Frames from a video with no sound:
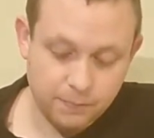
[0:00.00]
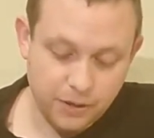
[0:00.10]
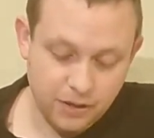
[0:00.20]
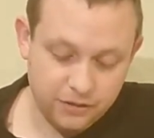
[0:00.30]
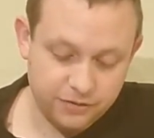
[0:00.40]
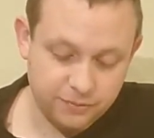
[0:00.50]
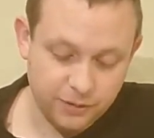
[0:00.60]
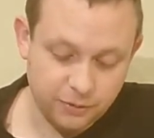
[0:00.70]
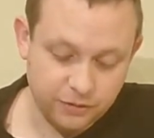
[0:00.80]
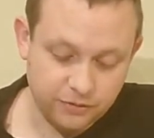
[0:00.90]
part of
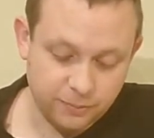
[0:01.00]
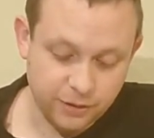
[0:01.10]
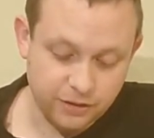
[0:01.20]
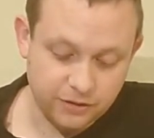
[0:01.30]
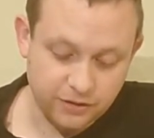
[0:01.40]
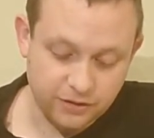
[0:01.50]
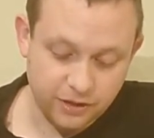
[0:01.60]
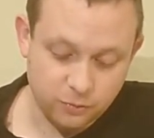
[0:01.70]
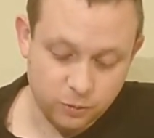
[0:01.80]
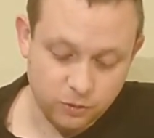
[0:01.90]
me wants to put a
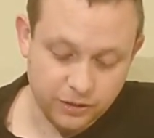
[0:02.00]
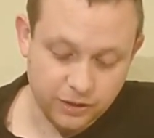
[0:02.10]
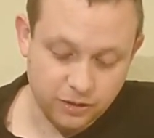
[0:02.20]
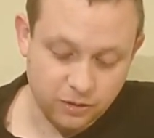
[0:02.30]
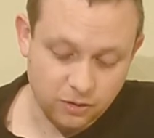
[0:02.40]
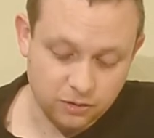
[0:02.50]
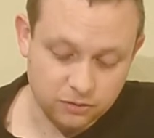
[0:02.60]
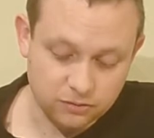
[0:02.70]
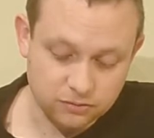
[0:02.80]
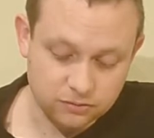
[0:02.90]
Dundane Warning
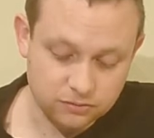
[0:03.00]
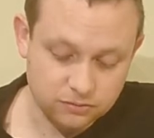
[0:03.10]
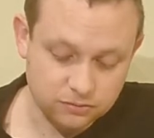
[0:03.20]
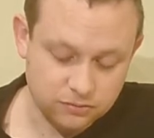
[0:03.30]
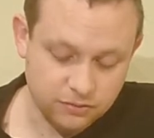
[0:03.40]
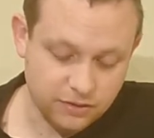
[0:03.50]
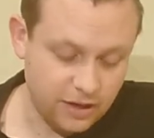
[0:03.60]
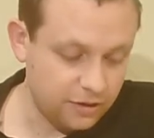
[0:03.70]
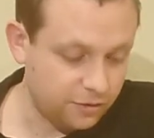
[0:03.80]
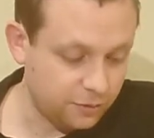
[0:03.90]
on
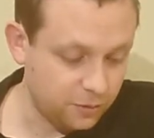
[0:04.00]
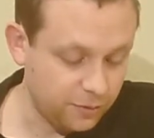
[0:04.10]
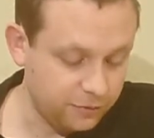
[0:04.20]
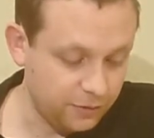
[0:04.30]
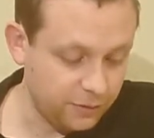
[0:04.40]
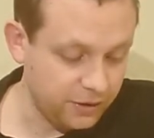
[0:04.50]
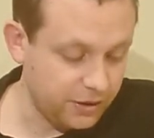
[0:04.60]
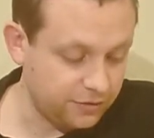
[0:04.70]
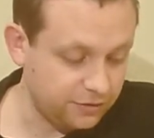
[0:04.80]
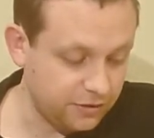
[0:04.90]
Denethor, but if I'm going to
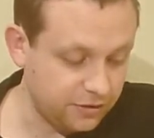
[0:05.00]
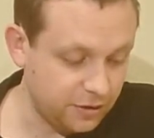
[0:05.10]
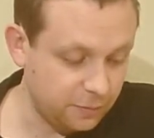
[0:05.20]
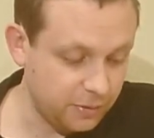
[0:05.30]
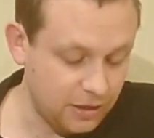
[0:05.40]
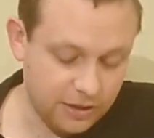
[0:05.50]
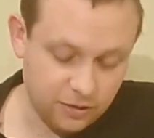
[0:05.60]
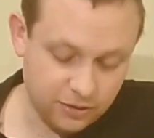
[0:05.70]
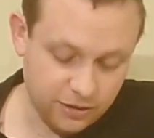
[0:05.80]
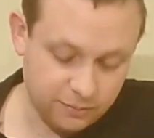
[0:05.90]
get a Citadel Plate
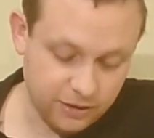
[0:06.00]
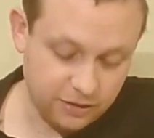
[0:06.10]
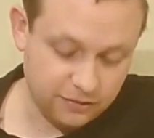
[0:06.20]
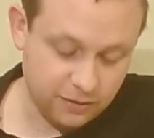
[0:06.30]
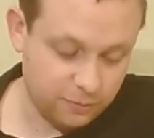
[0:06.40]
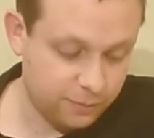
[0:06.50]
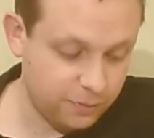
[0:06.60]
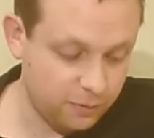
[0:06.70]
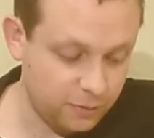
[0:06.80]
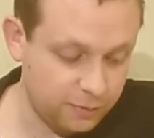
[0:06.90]
on him next, that would
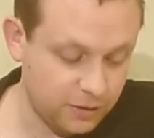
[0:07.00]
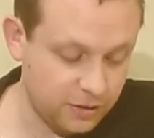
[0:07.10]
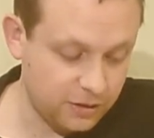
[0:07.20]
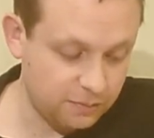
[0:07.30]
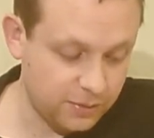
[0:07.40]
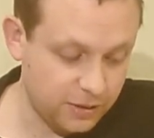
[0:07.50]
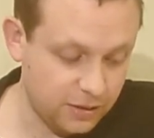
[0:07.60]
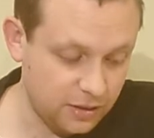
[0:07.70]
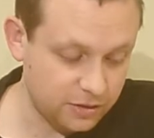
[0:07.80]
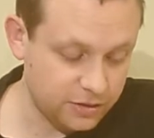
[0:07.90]
probably be
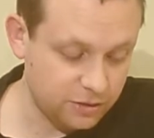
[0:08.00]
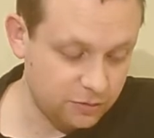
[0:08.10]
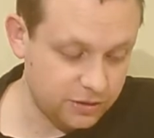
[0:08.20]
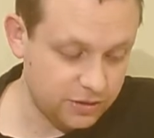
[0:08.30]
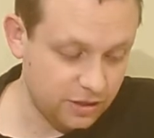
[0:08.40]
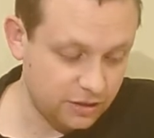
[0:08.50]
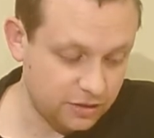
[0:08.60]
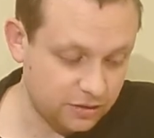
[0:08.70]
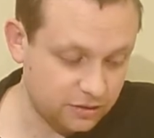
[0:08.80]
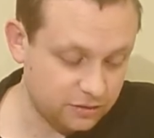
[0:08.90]
largely
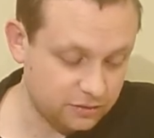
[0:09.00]
redundant.